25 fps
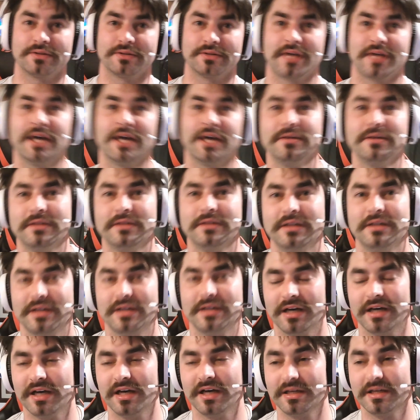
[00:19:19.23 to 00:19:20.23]
okay?
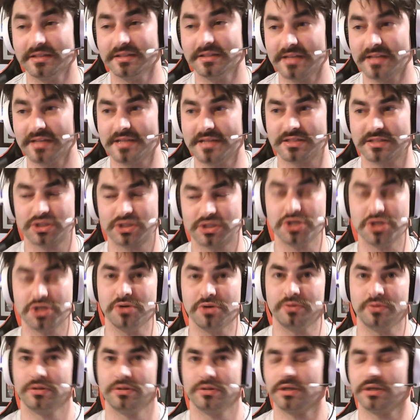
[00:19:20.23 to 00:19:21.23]
It's
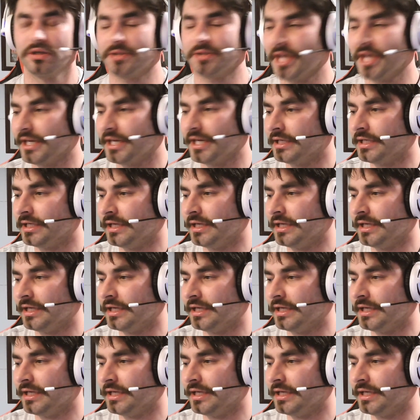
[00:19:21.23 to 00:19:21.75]
two, okay?